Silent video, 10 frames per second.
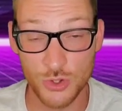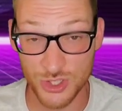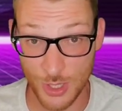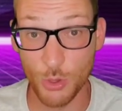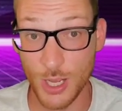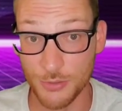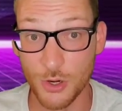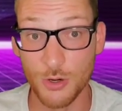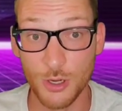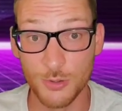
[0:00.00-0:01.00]
I'm sure someone
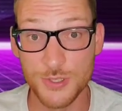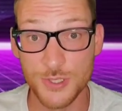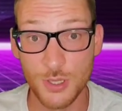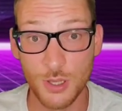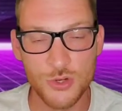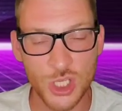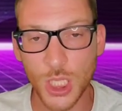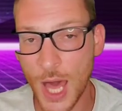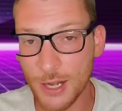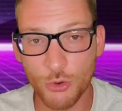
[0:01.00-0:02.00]
out there knows.
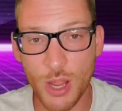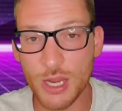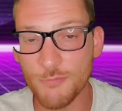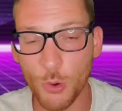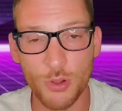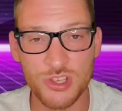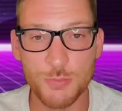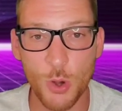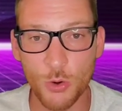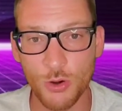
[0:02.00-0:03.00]
There's a lot of great info
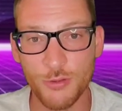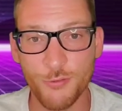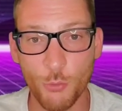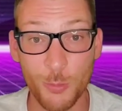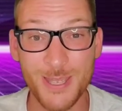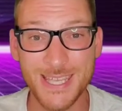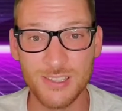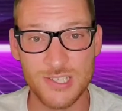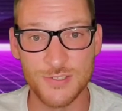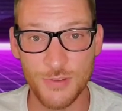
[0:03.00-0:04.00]
on this motor on the forum
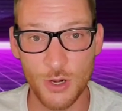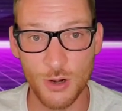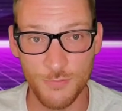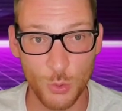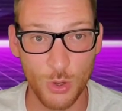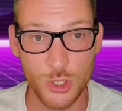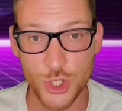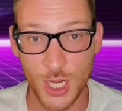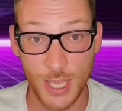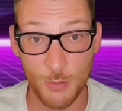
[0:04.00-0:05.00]
Endless Sphere if you
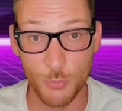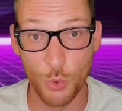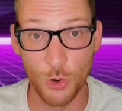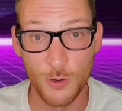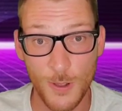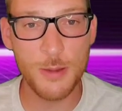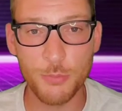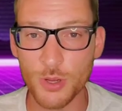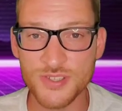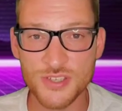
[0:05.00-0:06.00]
want to check out more.
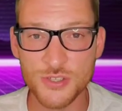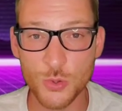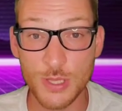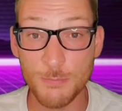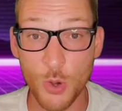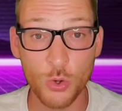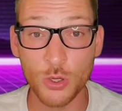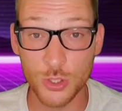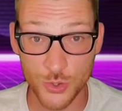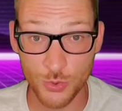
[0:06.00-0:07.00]
That brings us to the
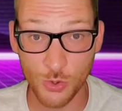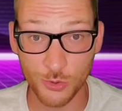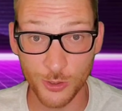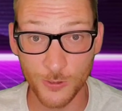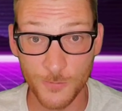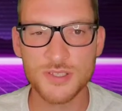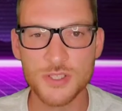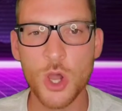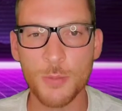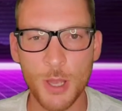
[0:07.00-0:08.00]
motor controller.
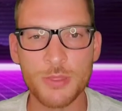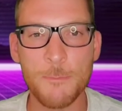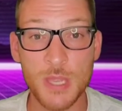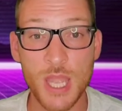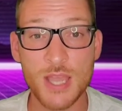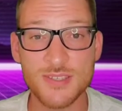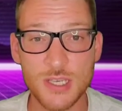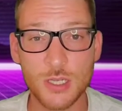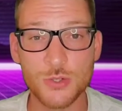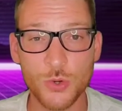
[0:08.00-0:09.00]
Let's talk about the
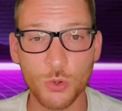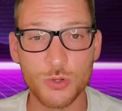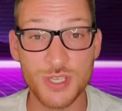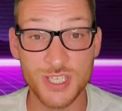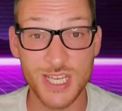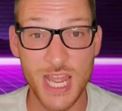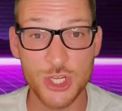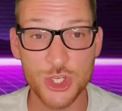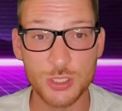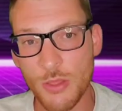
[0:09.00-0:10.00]
BAC controller
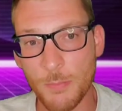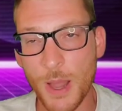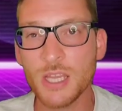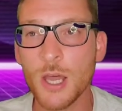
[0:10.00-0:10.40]
situation. The